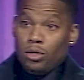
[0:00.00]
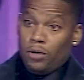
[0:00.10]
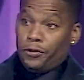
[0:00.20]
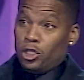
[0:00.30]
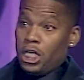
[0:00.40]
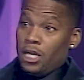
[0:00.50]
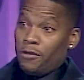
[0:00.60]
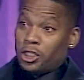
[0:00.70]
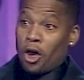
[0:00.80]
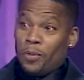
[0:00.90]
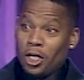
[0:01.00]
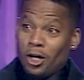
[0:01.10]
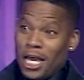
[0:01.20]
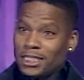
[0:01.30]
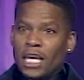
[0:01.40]
If you leave, it's gonna be
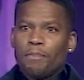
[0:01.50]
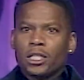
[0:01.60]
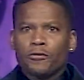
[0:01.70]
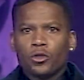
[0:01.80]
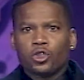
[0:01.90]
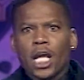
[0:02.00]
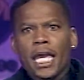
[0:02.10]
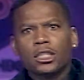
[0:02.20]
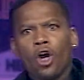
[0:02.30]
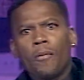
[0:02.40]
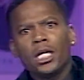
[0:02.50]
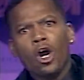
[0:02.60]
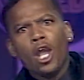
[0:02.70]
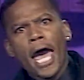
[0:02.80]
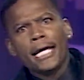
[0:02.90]
your last day, bitch. If you stay, it's gonna be
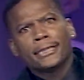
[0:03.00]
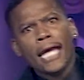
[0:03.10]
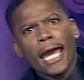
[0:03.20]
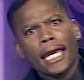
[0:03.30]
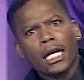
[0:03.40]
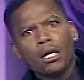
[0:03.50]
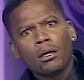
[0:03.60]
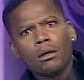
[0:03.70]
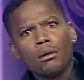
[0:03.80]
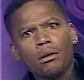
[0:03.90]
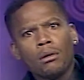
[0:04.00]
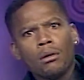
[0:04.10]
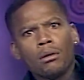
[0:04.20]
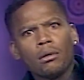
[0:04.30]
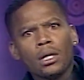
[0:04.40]
your last day.
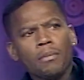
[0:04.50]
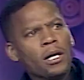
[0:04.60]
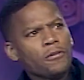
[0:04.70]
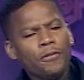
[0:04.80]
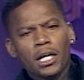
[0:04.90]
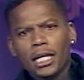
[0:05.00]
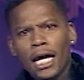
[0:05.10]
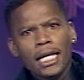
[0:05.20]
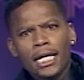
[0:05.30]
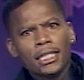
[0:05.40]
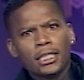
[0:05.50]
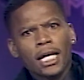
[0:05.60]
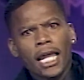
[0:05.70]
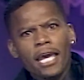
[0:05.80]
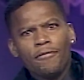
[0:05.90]
That motherfucker not here to
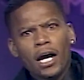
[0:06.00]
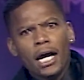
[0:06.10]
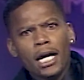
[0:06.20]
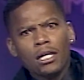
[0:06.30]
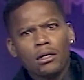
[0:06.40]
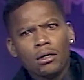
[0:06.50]
sell Avon.